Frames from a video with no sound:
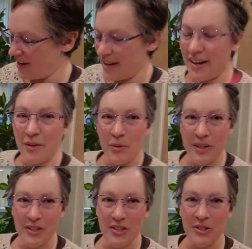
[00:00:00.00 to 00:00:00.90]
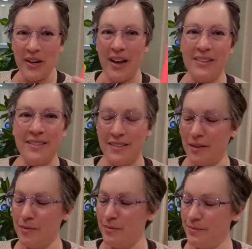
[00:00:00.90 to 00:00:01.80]
And I'm going to add
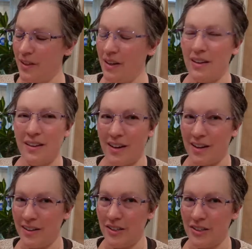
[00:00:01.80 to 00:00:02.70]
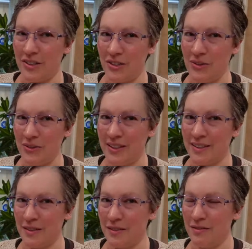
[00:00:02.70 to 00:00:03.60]
some color to
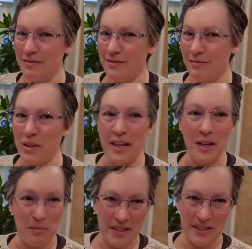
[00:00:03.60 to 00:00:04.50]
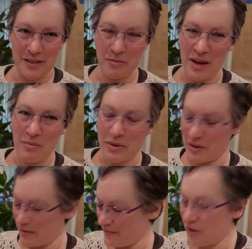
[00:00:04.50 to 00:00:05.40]
this blank piece of
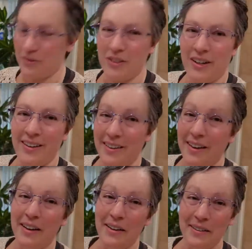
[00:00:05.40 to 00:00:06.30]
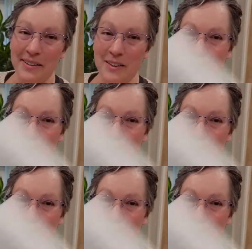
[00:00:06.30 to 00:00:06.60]
paper, this